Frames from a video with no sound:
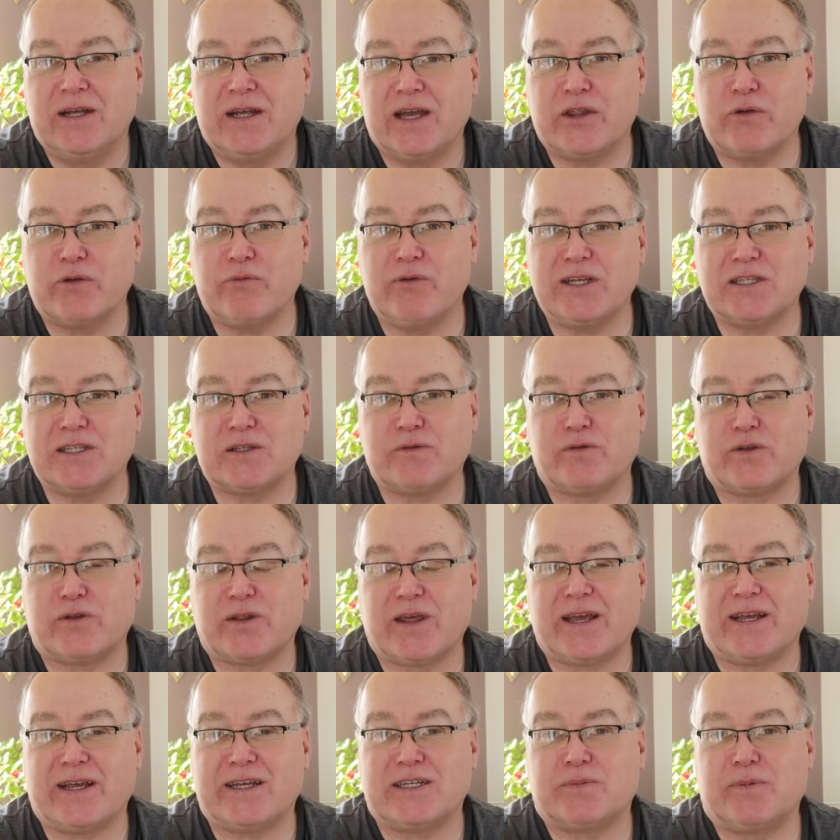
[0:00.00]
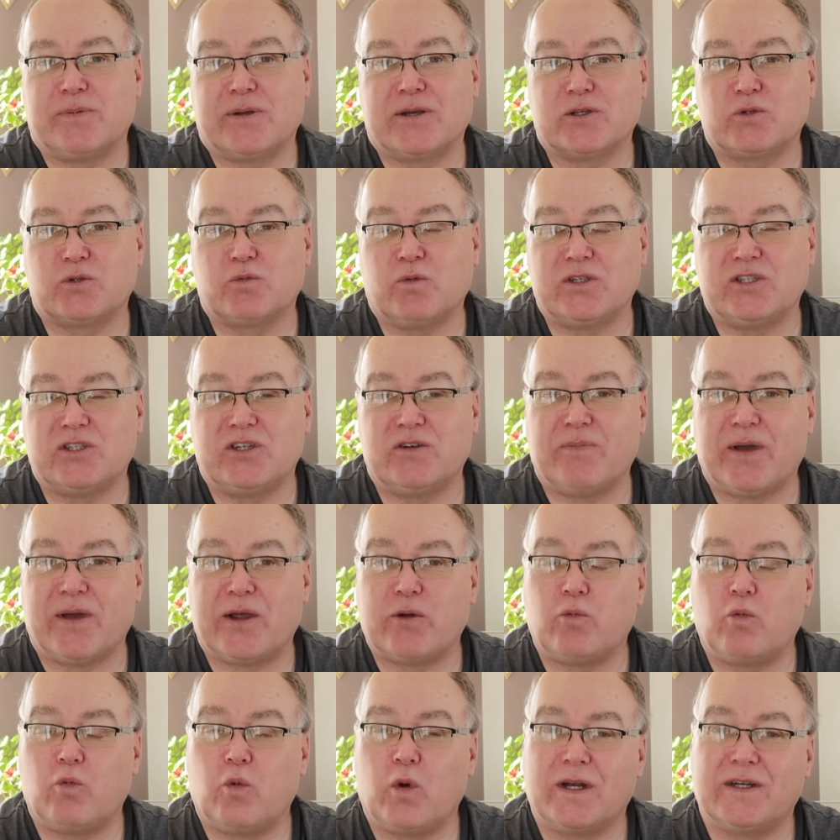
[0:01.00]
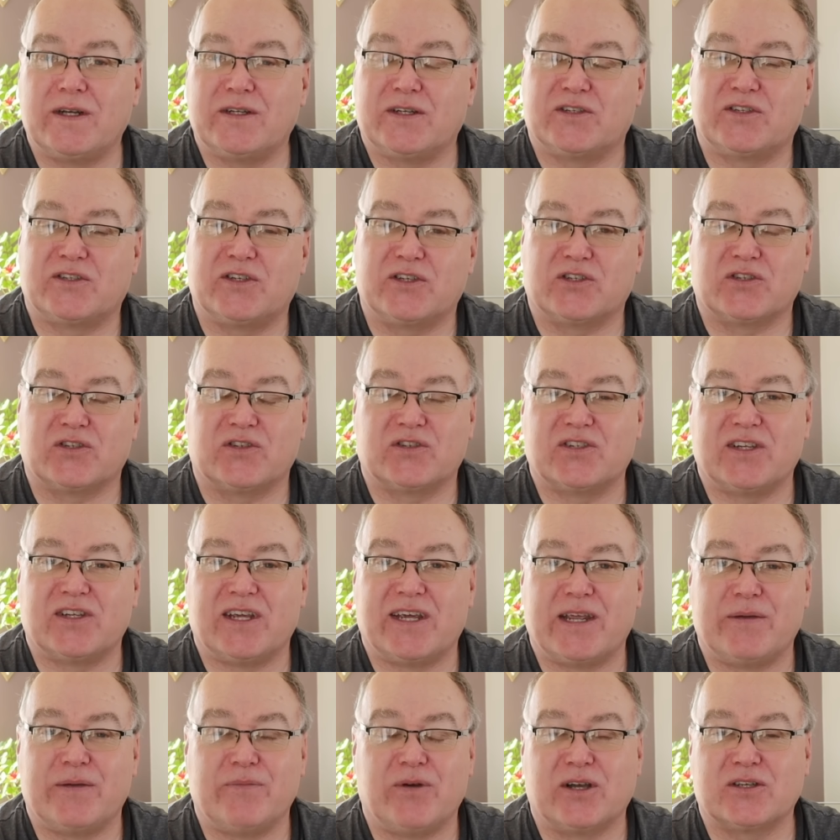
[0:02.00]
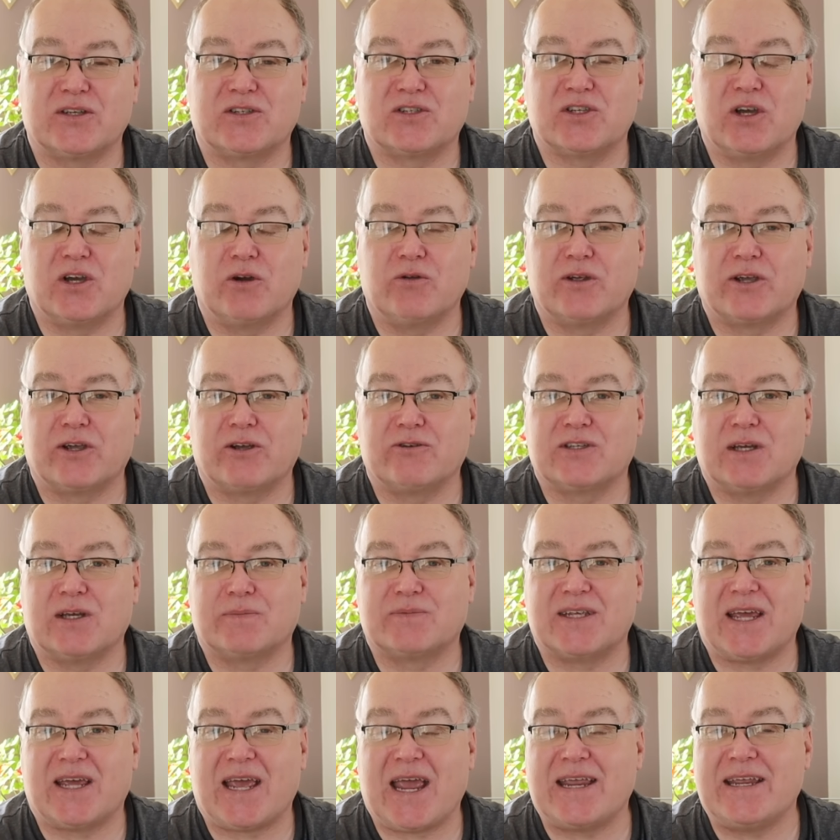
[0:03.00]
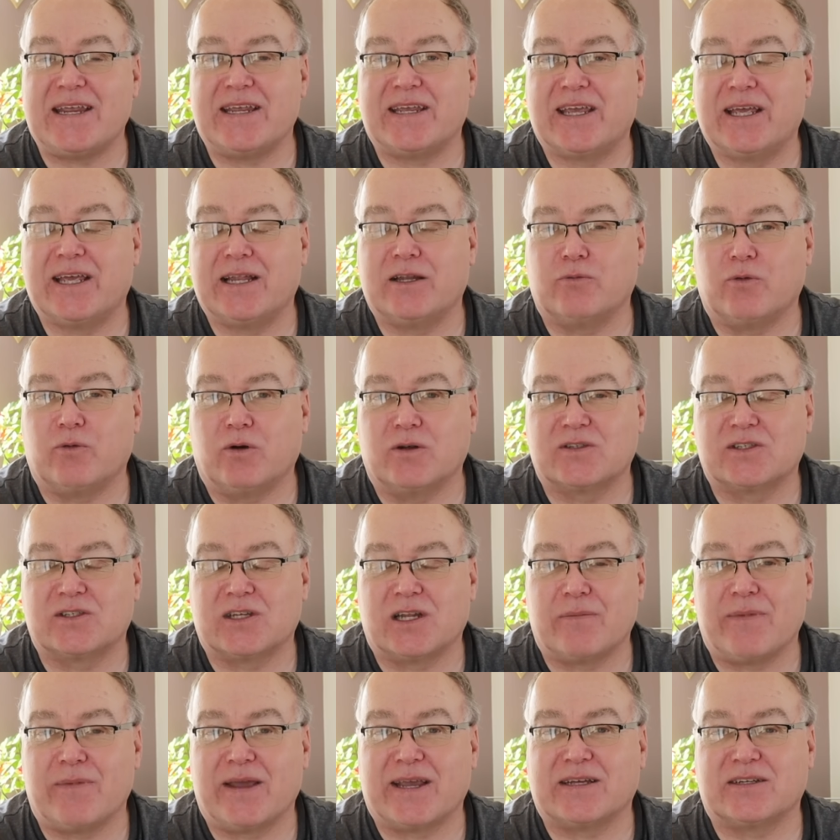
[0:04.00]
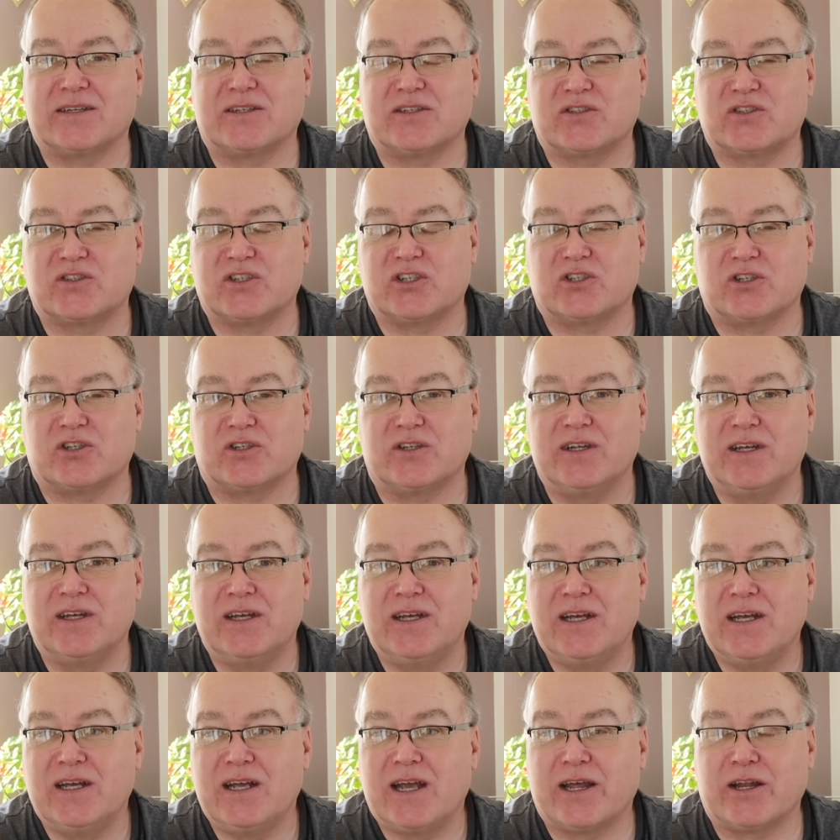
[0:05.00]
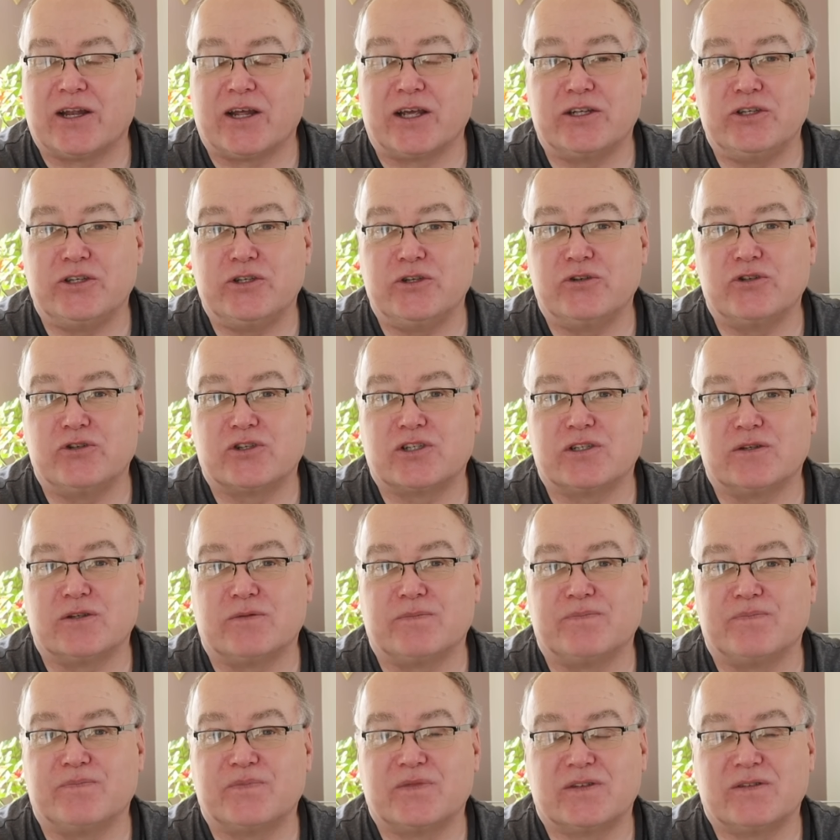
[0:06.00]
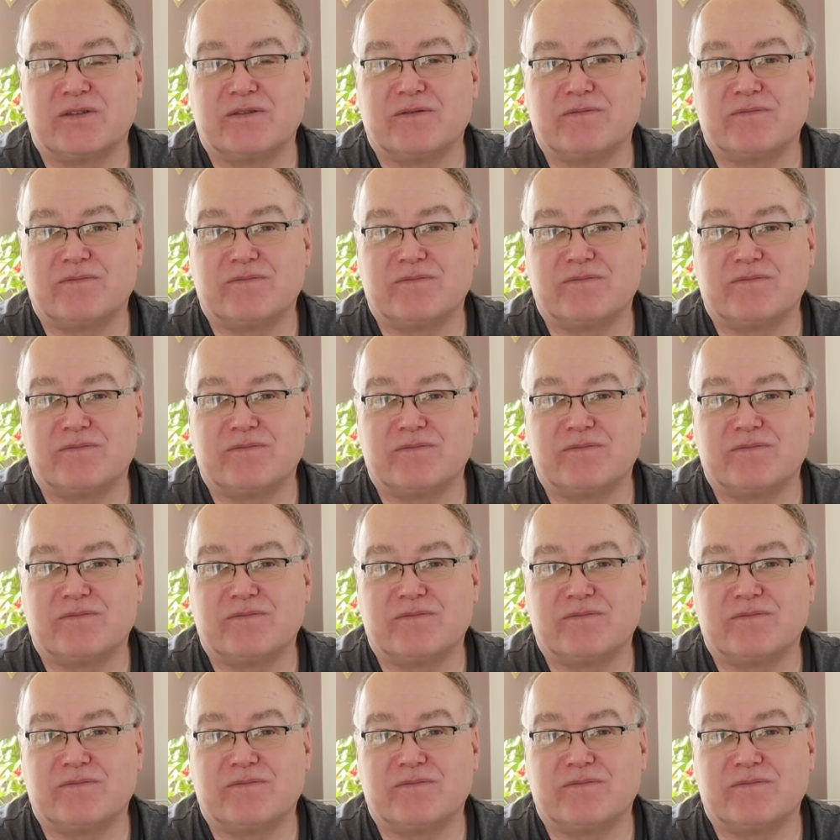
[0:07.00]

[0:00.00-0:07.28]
And the reason for that is because once you've made one decision, say my solar goes up to 8 kilowatts and I make a decision and I use some